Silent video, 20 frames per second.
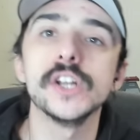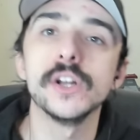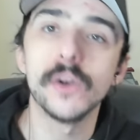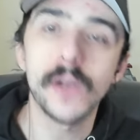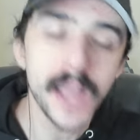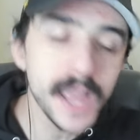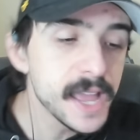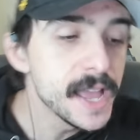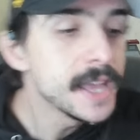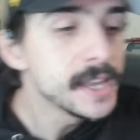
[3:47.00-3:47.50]

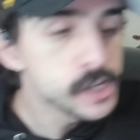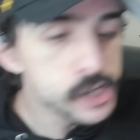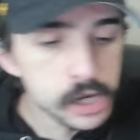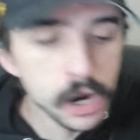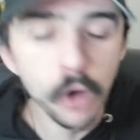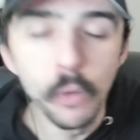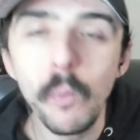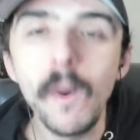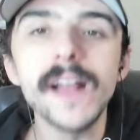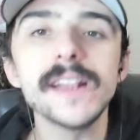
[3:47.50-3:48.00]
okay? You
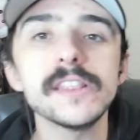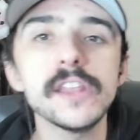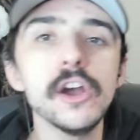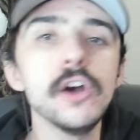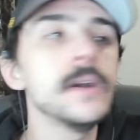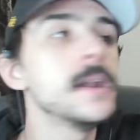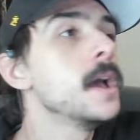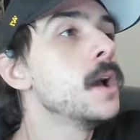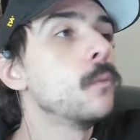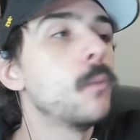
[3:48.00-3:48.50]
know what,
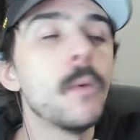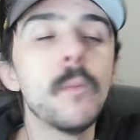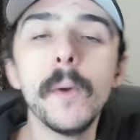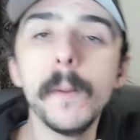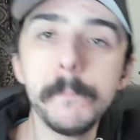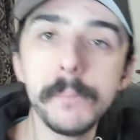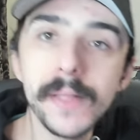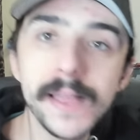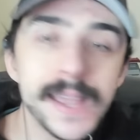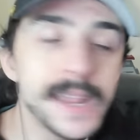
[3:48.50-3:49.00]
dude? When we're
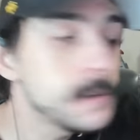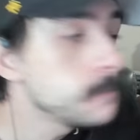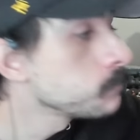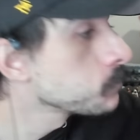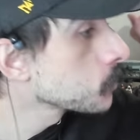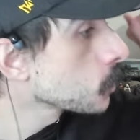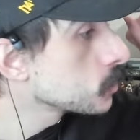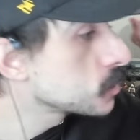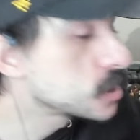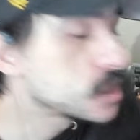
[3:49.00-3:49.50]
playing
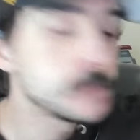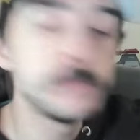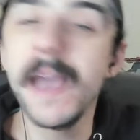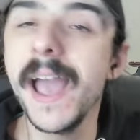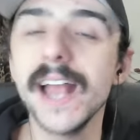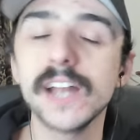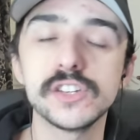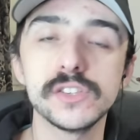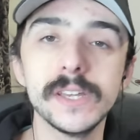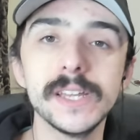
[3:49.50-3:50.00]

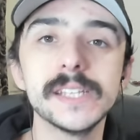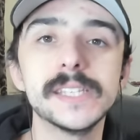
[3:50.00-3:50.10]
Smash later